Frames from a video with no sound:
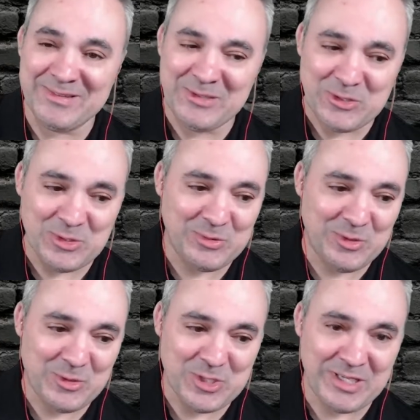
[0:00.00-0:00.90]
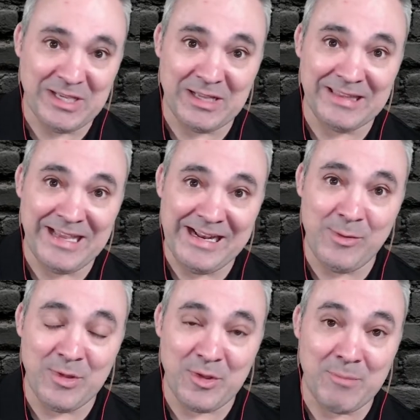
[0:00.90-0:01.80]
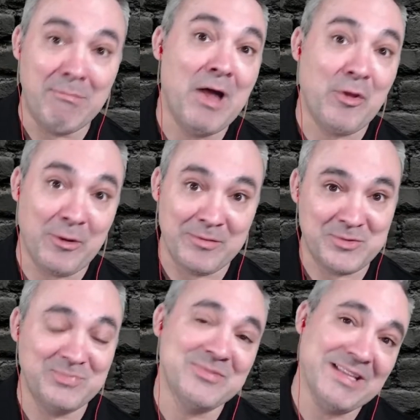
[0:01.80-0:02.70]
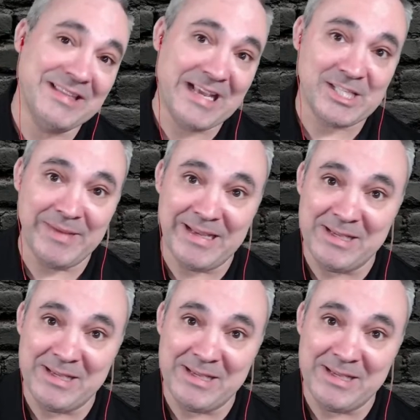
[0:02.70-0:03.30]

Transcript: There was a young lady with her mother sitting next to me,